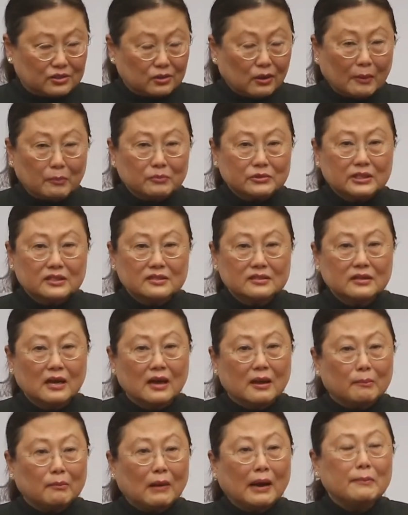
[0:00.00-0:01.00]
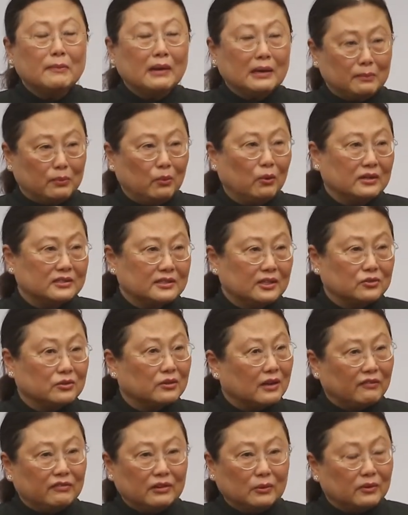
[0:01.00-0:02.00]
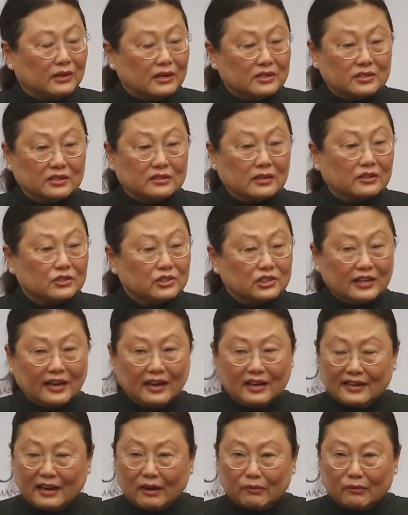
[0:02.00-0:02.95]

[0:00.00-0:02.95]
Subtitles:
So I'm just, my main point is that to everyone is that change,